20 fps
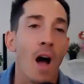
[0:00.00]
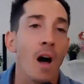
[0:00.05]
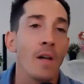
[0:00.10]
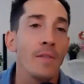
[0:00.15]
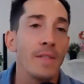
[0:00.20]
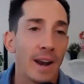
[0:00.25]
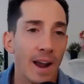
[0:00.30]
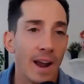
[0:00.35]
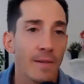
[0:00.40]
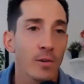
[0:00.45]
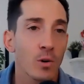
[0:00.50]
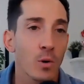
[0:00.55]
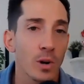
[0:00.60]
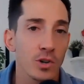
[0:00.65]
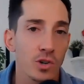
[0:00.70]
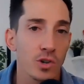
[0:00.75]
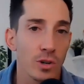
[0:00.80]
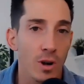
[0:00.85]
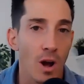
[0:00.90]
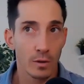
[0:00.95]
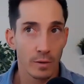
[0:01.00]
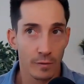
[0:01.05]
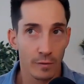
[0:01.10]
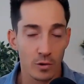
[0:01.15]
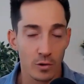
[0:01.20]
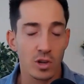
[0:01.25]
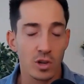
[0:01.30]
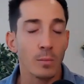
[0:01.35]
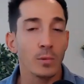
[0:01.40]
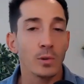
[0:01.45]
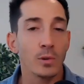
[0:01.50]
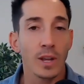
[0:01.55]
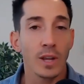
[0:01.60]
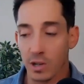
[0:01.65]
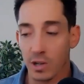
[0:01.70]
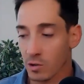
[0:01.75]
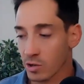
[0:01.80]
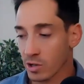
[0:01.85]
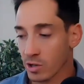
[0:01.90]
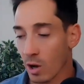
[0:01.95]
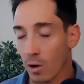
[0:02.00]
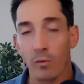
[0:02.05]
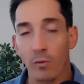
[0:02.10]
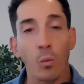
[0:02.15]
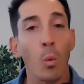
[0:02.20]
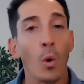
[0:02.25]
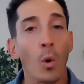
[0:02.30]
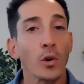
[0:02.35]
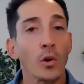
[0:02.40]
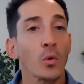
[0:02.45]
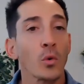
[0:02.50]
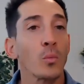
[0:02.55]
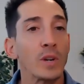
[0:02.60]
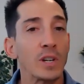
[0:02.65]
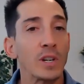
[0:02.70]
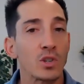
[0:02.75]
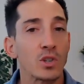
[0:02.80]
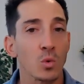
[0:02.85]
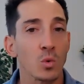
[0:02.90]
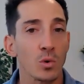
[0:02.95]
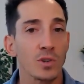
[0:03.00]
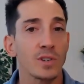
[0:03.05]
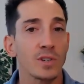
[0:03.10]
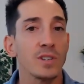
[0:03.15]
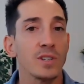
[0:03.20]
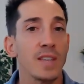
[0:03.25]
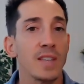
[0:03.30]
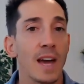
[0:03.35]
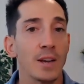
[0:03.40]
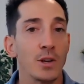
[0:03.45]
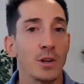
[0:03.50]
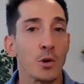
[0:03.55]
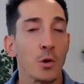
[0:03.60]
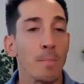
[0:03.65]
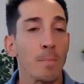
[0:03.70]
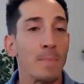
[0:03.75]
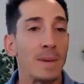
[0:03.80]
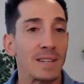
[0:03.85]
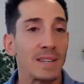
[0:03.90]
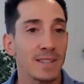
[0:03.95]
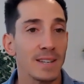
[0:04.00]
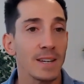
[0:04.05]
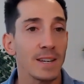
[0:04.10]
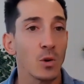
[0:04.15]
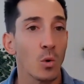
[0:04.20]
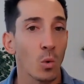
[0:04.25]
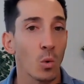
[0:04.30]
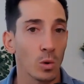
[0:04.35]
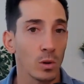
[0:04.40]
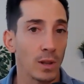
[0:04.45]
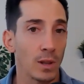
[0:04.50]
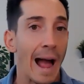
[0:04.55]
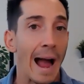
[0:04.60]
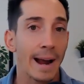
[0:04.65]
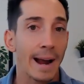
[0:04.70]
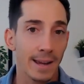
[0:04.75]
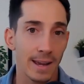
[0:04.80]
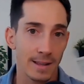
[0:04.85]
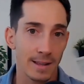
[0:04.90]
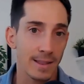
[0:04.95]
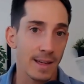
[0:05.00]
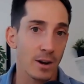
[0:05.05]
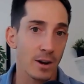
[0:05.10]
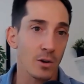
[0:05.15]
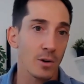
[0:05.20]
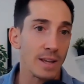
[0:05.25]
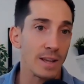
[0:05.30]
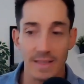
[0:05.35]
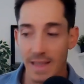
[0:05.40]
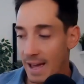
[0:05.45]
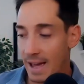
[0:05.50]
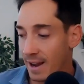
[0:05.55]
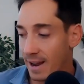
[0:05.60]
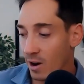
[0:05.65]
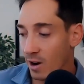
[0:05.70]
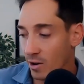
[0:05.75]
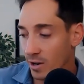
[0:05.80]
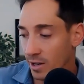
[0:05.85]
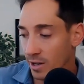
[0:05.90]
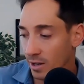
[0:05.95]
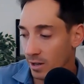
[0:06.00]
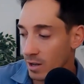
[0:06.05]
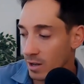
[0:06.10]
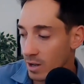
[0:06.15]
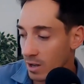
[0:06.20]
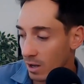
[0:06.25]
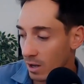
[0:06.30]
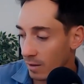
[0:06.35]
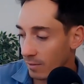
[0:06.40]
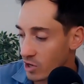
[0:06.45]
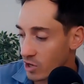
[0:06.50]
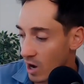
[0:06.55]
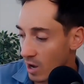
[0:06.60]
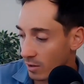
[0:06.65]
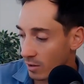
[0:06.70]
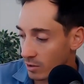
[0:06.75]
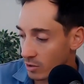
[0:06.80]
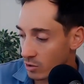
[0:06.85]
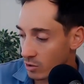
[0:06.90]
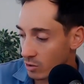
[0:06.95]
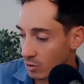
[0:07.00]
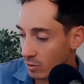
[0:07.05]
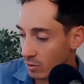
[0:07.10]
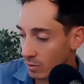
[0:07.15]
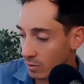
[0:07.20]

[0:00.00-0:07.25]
On that, I have a question. For someone like yourself, what are resources that you're missing or lacking that are in that area of challenge?